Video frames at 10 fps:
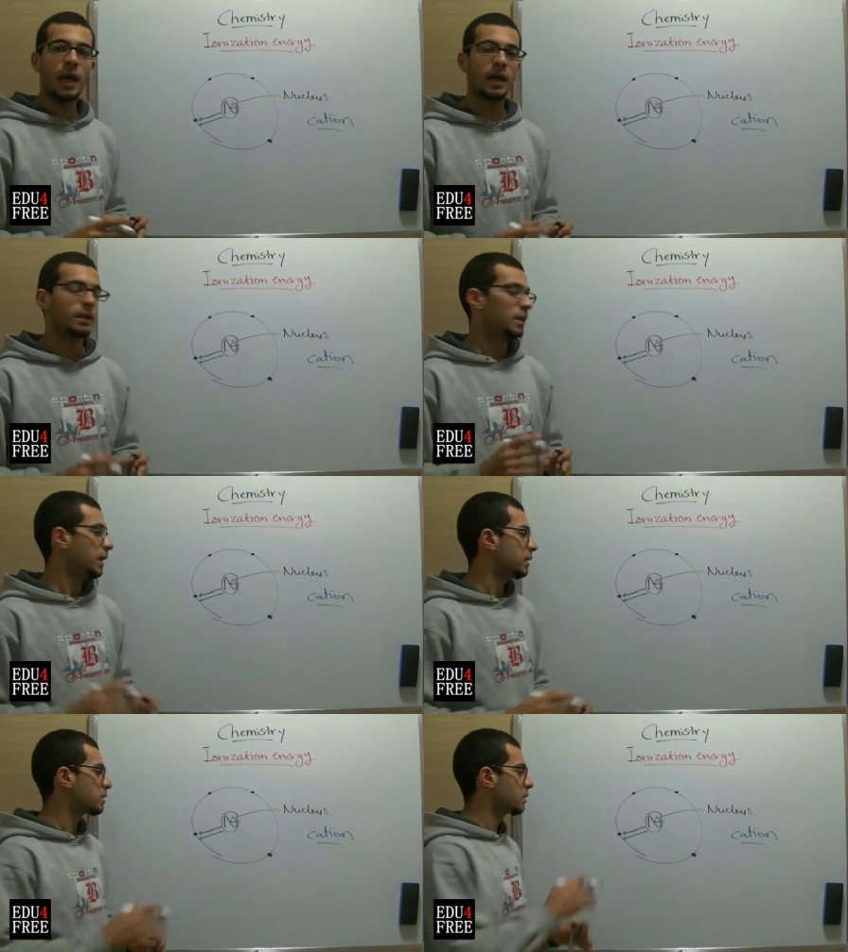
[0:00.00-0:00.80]
and
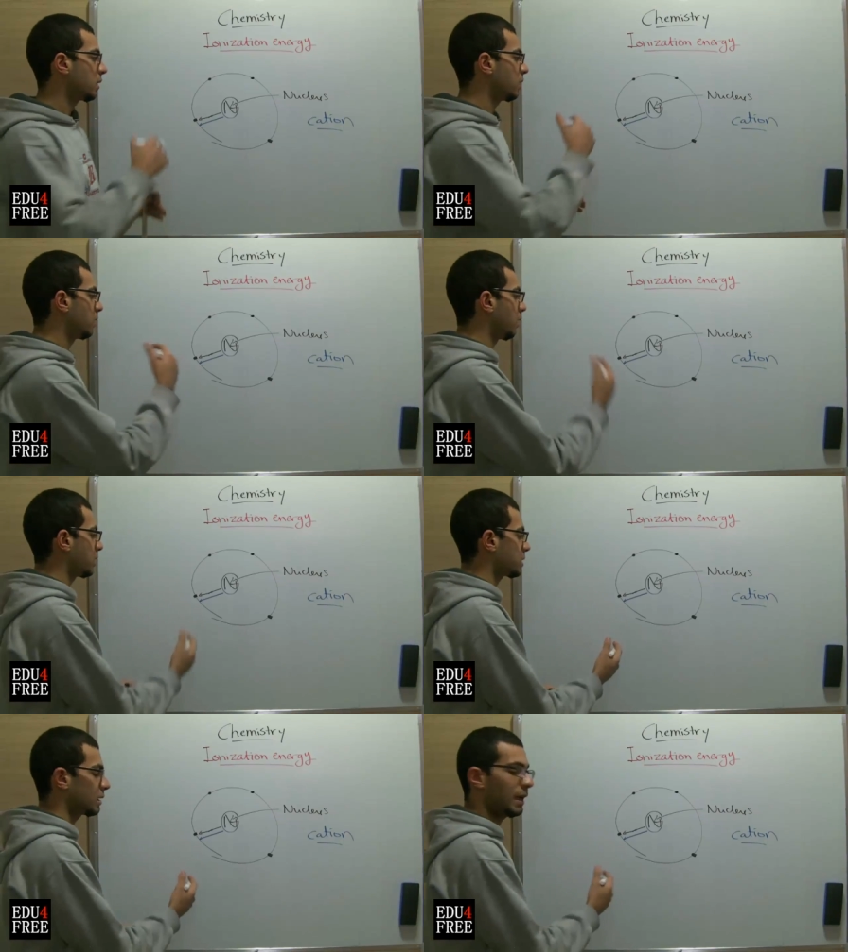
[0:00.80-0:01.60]
it
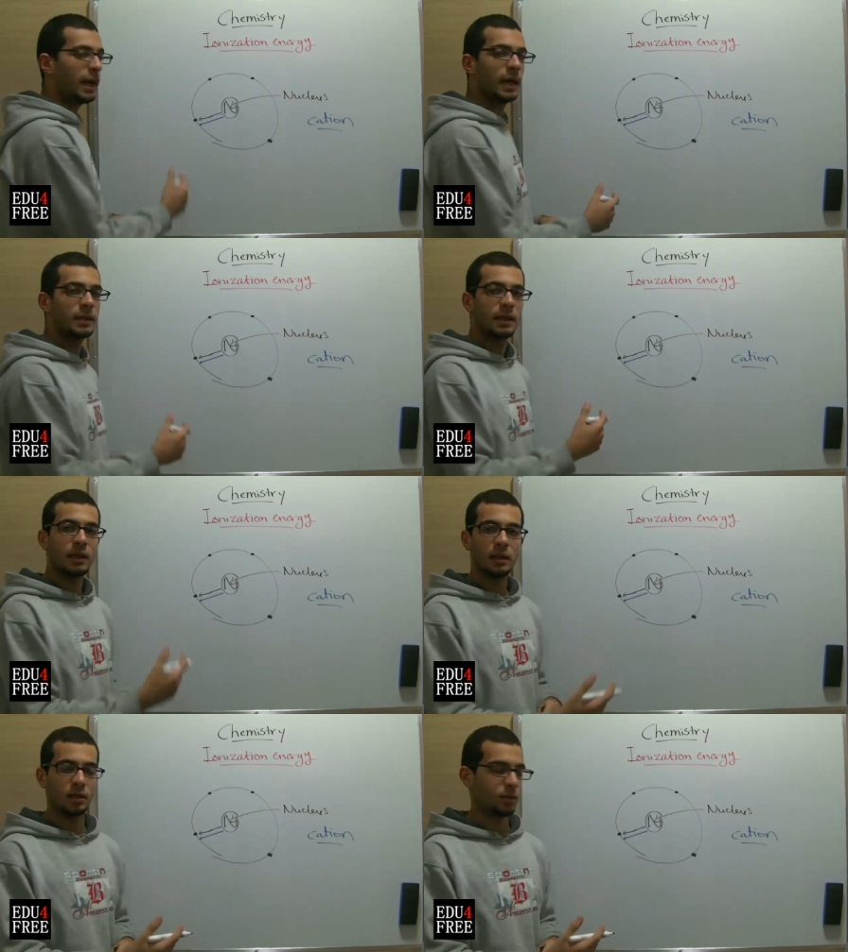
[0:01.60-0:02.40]
lost an
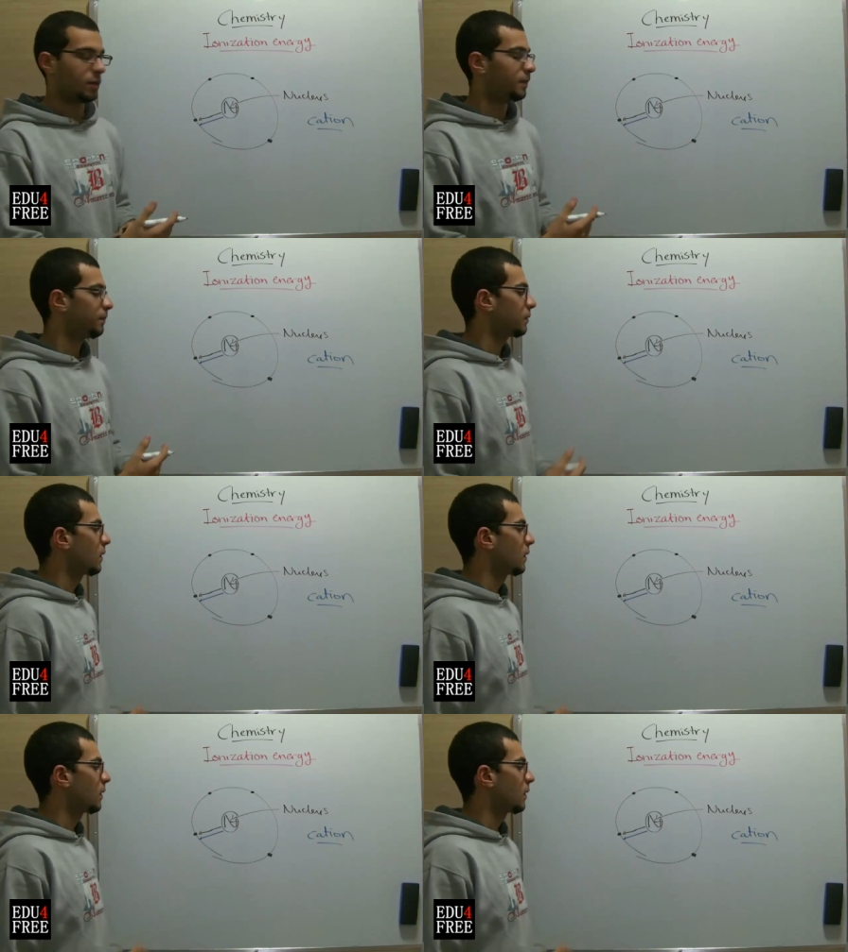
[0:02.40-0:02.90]
electron.